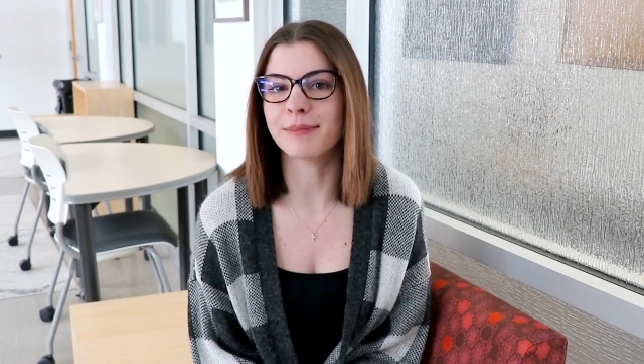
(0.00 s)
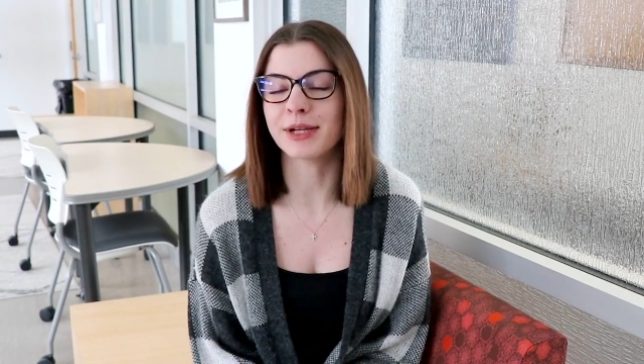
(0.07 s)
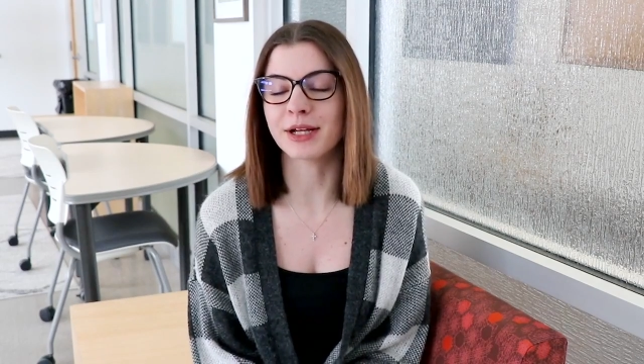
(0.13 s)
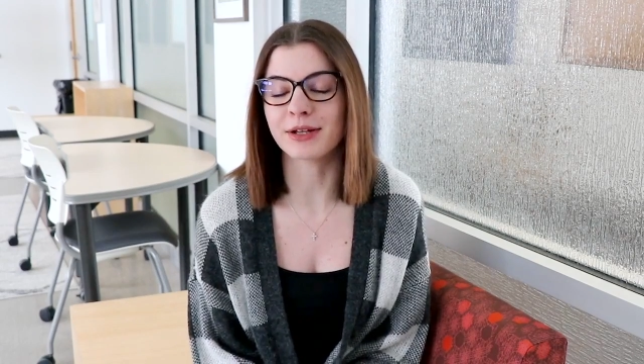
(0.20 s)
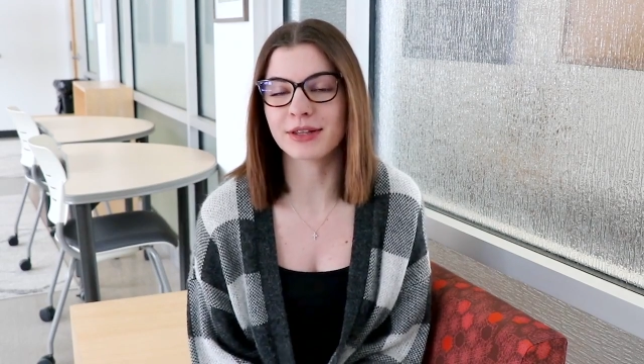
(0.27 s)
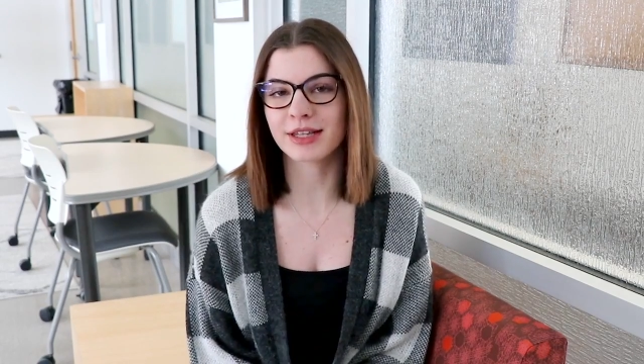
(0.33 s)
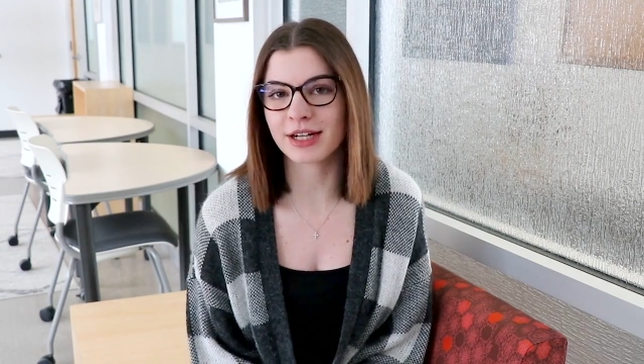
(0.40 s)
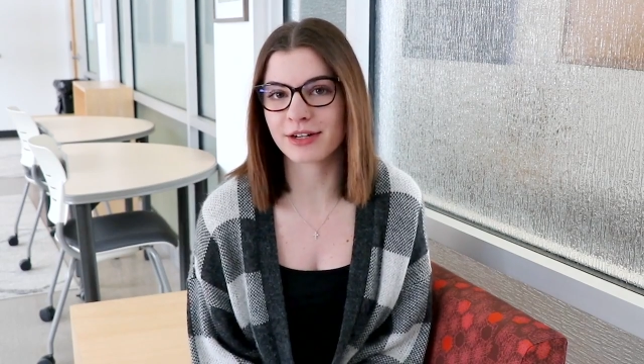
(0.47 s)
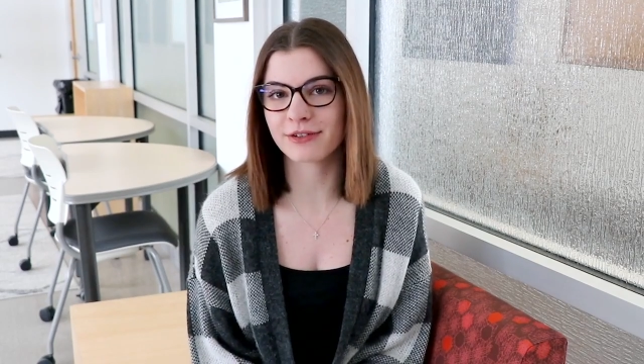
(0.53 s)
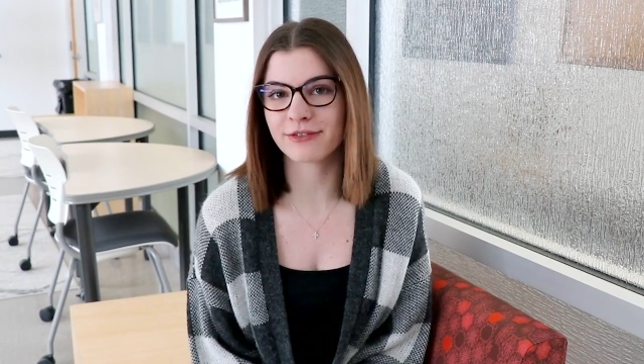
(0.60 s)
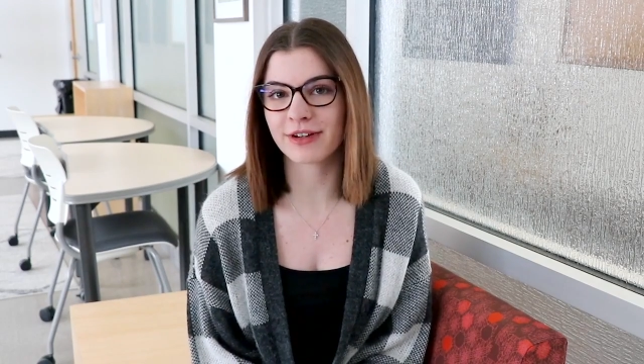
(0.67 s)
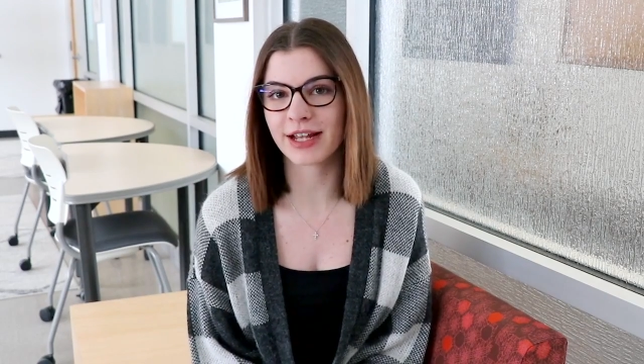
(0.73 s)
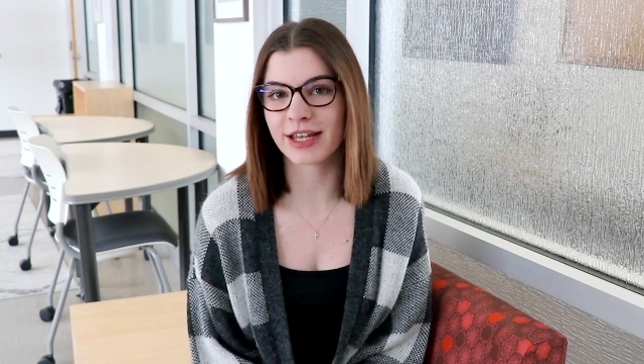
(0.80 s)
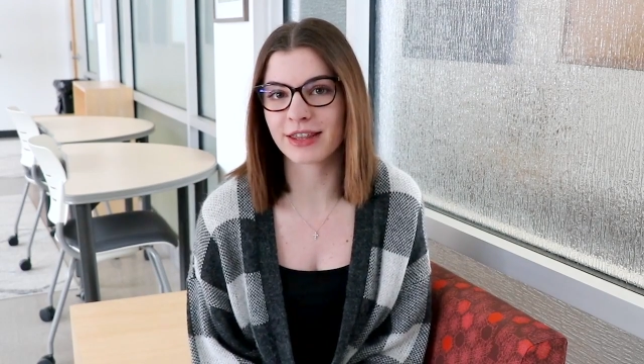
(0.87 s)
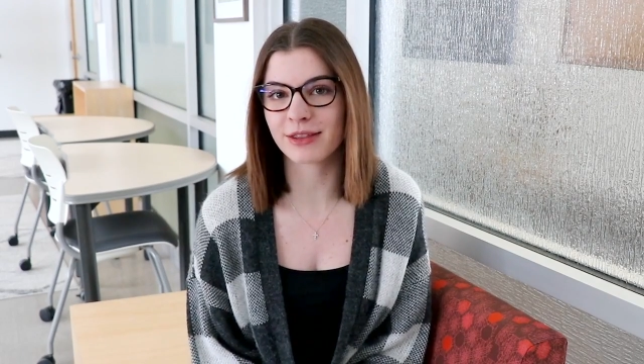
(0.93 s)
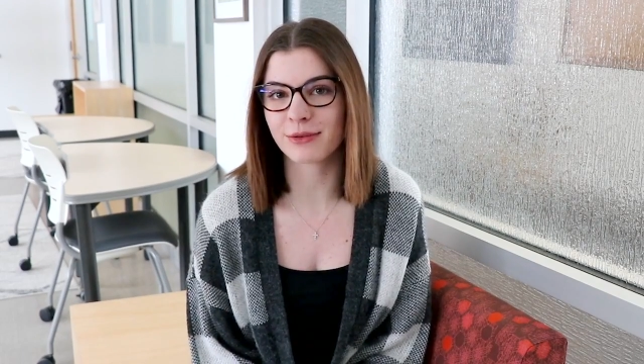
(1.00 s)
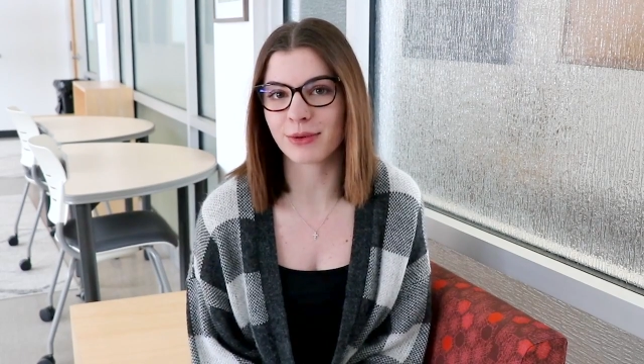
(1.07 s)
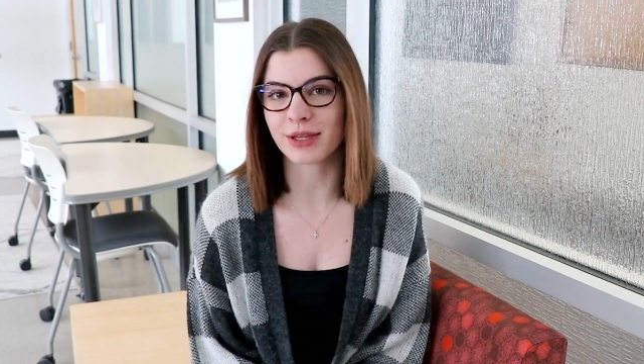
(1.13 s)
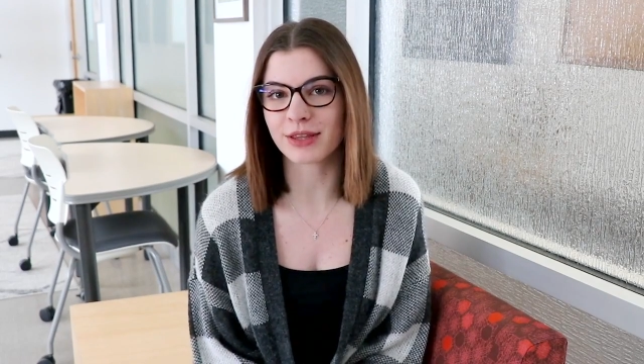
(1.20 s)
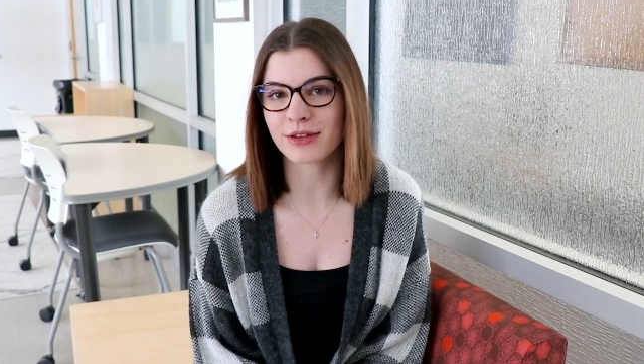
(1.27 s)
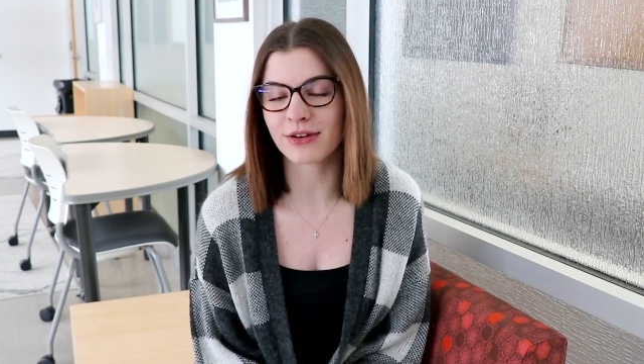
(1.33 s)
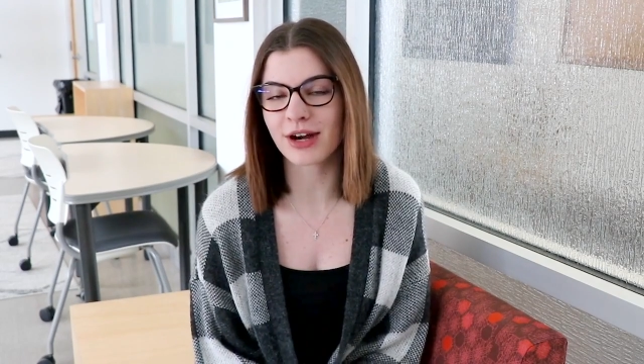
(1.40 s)
build their faith
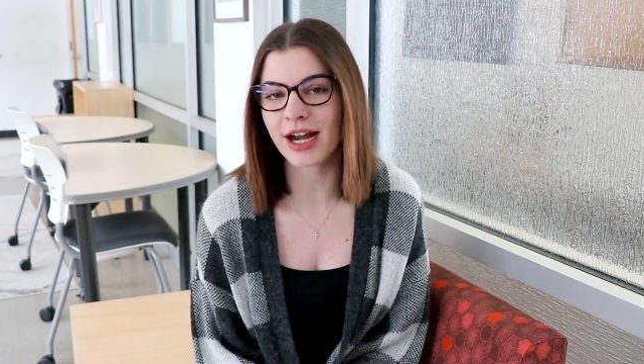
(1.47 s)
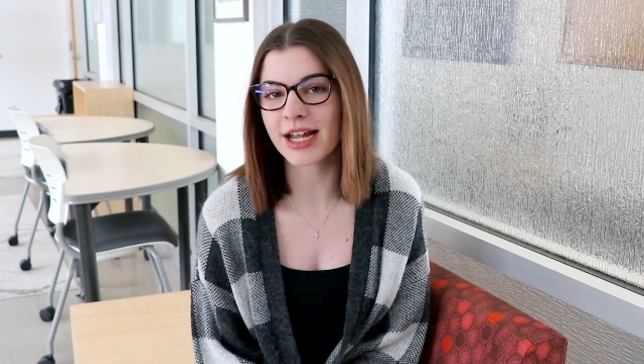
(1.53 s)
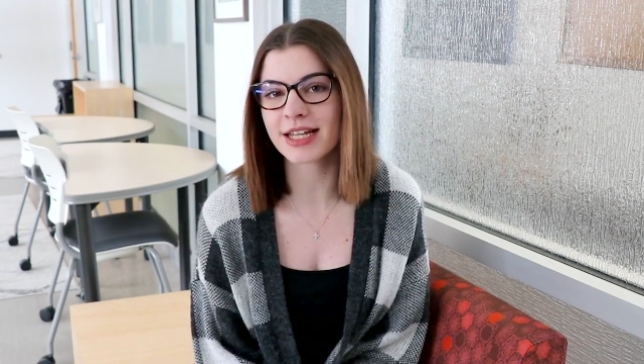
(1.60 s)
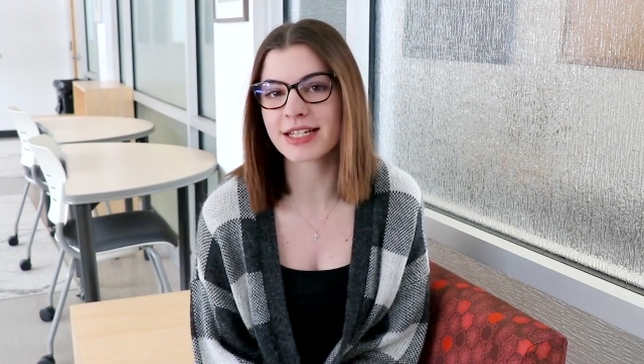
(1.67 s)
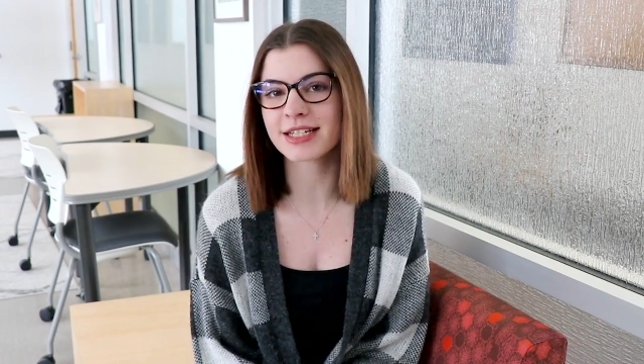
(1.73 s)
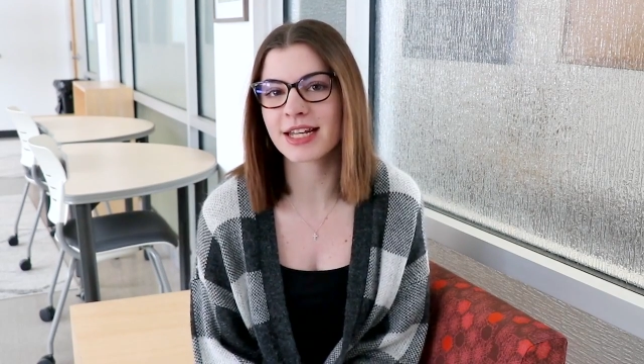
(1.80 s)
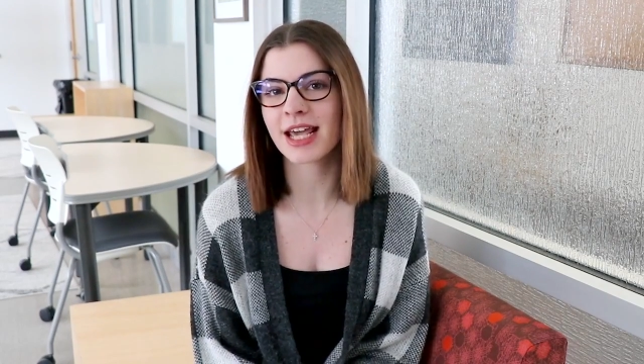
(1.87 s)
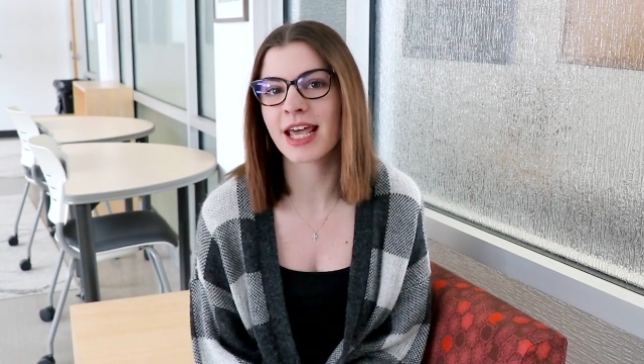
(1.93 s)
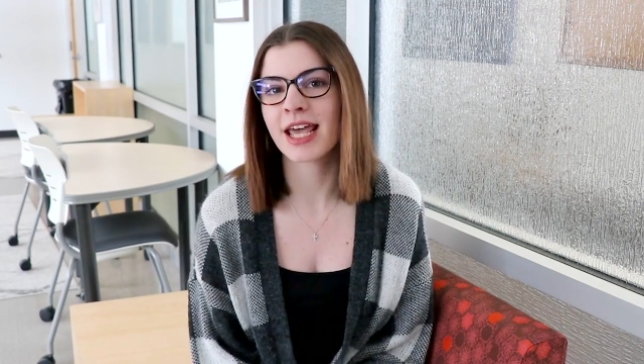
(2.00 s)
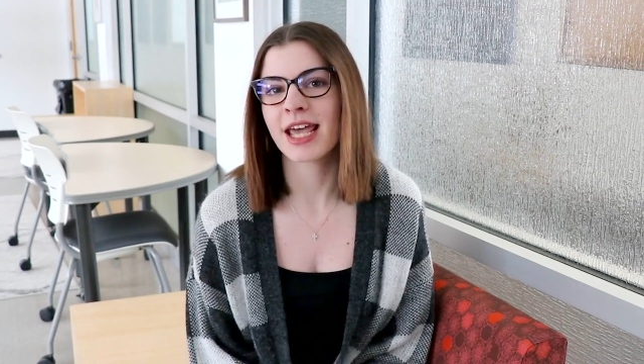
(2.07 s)
with Christ